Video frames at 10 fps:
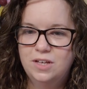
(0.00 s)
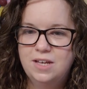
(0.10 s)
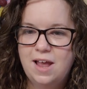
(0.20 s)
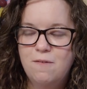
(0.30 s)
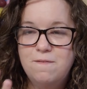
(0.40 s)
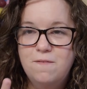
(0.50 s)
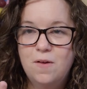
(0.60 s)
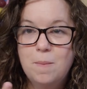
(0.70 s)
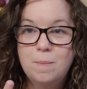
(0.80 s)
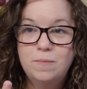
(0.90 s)
Now,
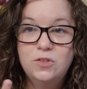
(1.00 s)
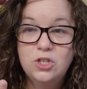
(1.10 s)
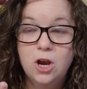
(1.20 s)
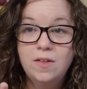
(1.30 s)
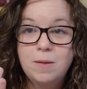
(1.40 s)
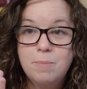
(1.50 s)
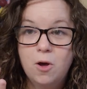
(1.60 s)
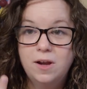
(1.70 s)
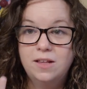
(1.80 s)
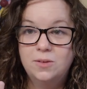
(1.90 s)
Charlotte,
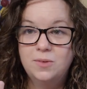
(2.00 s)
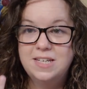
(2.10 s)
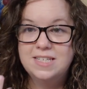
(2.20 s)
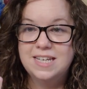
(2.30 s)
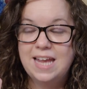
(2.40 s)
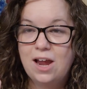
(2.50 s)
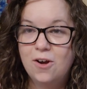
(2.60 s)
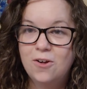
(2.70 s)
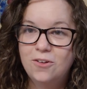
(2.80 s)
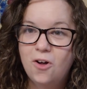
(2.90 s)
Bonnie, Louise, and
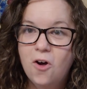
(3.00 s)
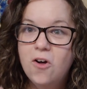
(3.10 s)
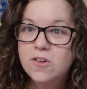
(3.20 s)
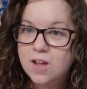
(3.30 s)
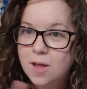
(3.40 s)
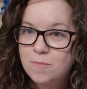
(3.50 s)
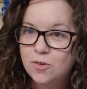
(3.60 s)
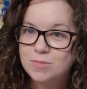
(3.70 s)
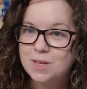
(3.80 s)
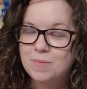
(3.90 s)
Carol all come
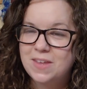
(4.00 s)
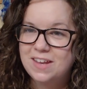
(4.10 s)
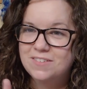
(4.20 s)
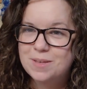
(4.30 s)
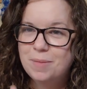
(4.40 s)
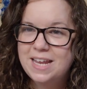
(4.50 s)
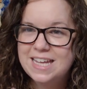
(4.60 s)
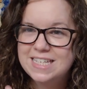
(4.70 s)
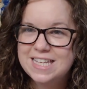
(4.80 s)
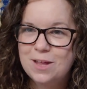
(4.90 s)
from something. If somebody
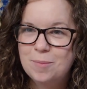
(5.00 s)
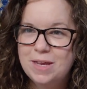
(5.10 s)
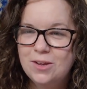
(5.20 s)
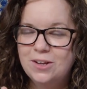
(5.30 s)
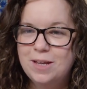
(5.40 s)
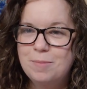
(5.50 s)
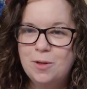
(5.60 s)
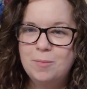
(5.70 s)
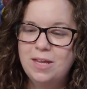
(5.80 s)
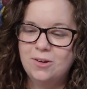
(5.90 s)
can tell me or
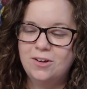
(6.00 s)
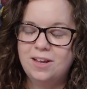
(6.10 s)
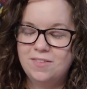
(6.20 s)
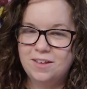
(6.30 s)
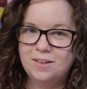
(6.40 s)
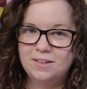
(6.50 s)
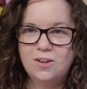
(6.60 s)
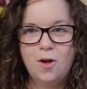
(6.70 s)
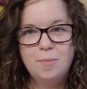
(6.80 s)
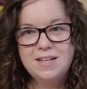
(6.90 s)
email me or in the
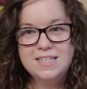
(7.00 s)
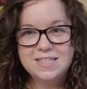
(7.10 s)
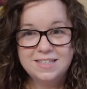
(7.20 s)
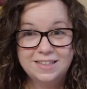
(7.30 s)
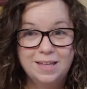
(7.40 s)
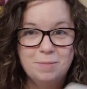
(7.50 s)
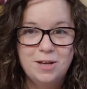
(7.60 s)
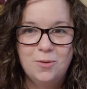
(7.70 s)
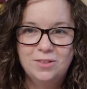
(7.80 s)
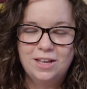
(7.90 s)
comments let me
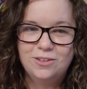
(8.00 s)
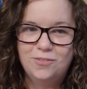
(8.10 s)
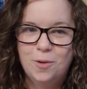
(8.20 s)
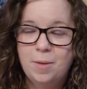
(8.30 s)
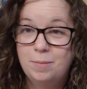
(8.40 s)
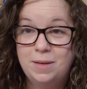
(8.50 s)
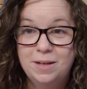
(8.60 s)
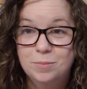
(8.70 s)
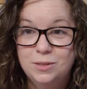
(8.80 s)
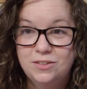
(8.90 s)
know what that's from. I'd be
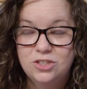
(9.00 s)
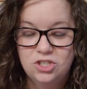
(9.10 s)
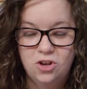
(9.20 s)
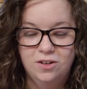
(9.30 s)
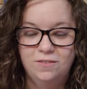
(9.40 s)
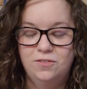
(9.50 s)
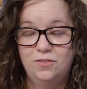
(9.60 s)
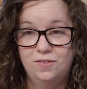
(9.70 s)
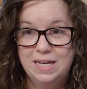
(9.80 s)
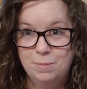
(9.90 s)
completely shocked if
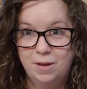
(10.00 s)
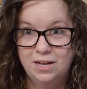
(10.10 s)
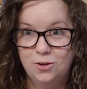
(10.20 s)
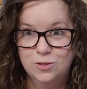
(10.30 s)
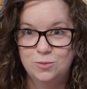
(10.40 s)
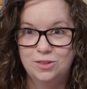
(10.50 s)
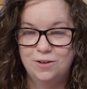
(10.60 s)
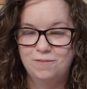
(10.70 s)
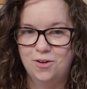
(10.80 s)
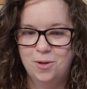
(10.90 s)
anybody knows what
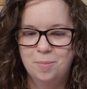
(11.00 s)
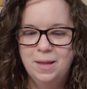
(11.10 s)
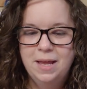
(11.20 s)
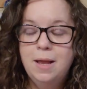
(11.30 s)
they're from.